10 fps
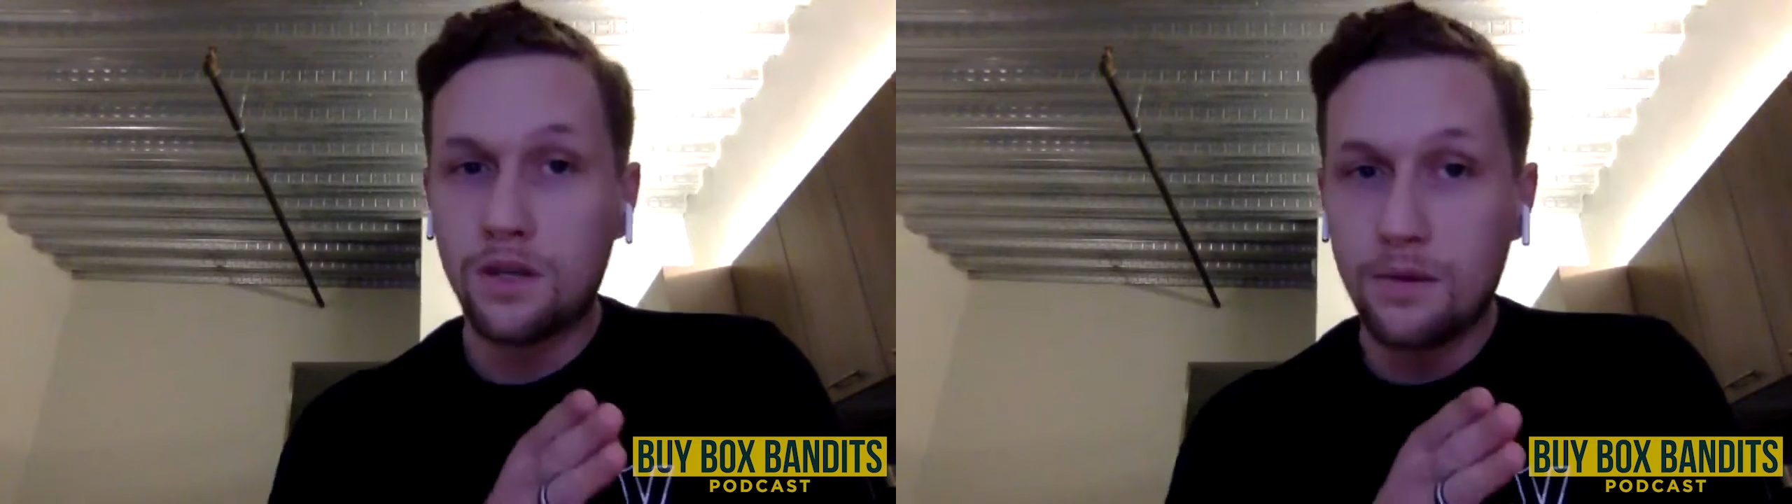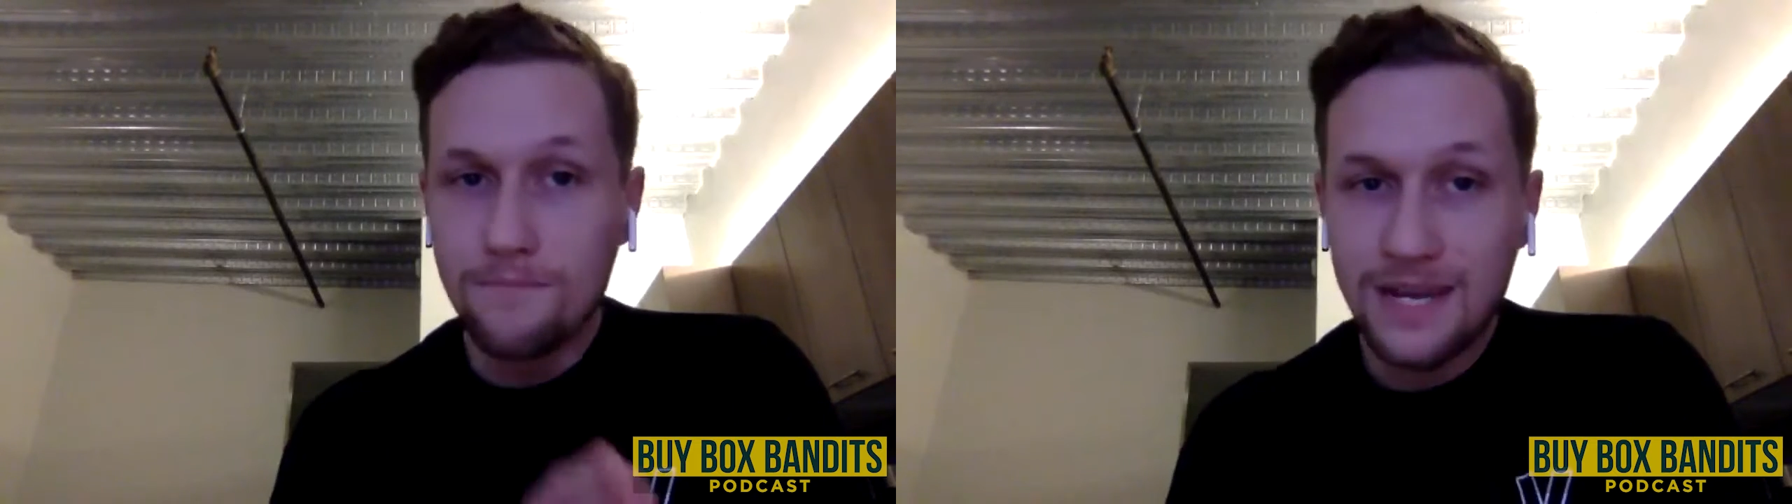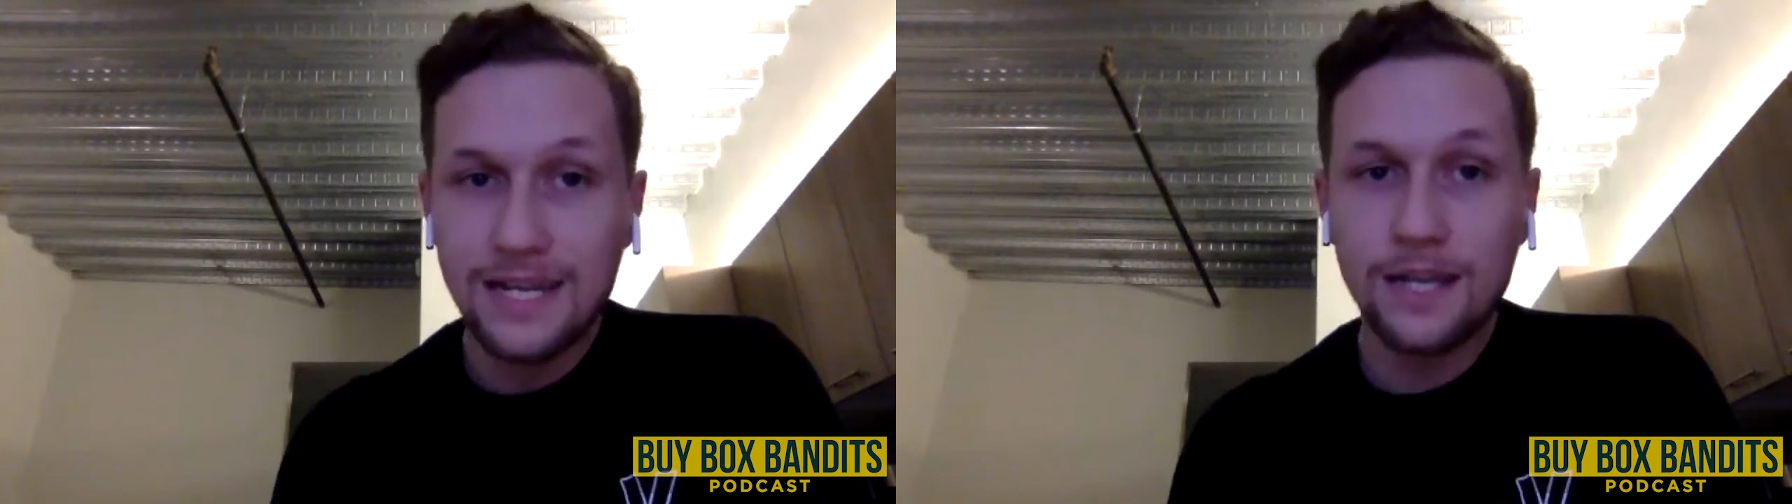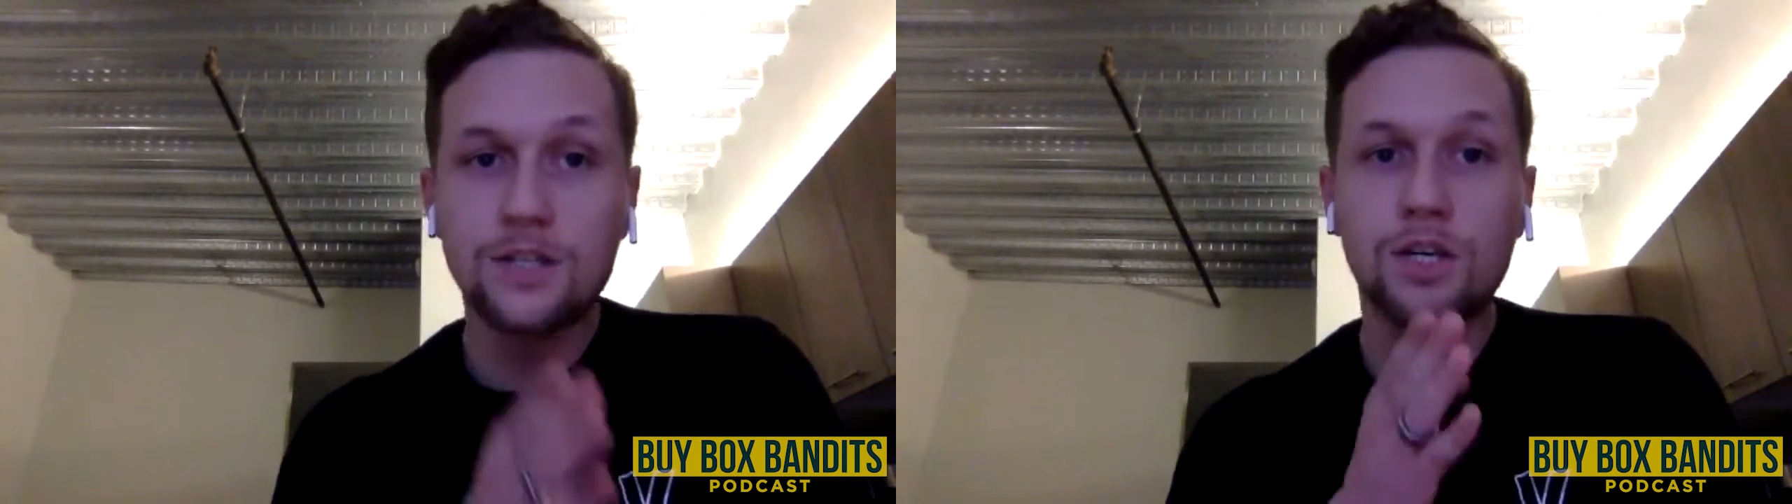committing